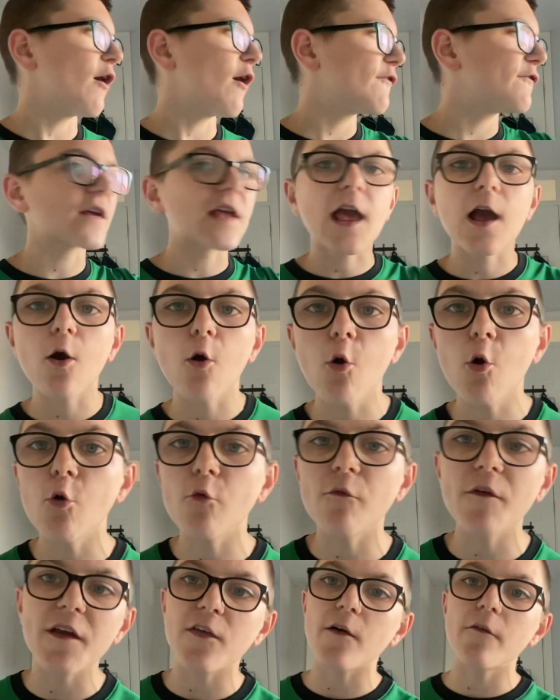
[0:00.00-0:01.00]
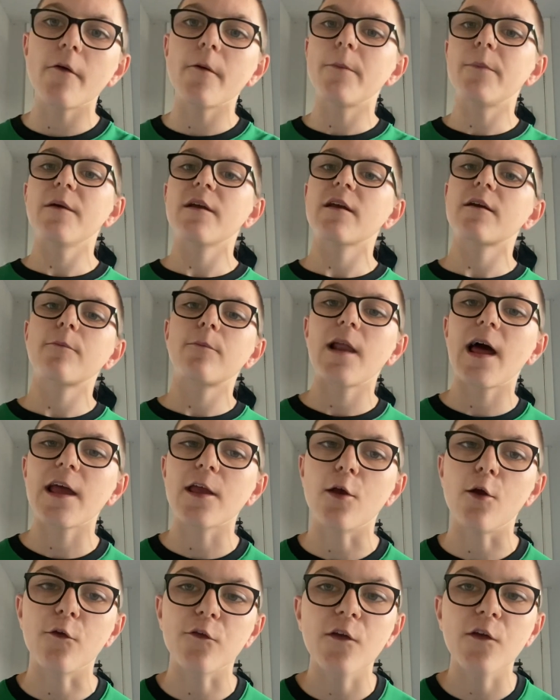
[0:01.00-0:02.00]
Forget all these other big
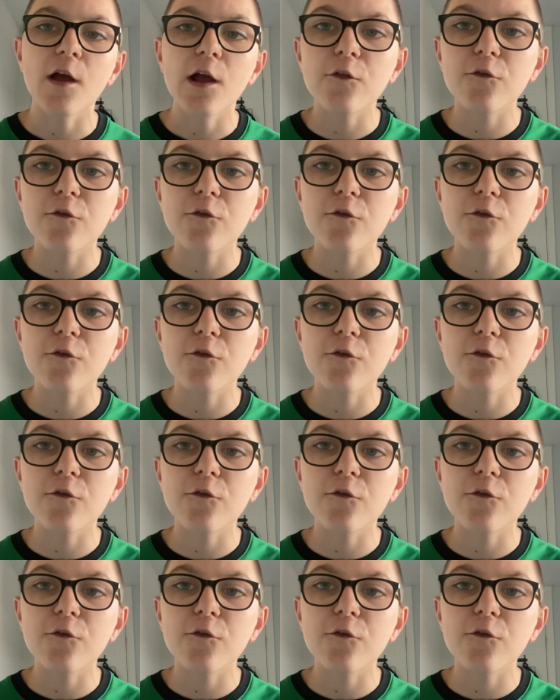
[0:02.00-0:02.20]
players.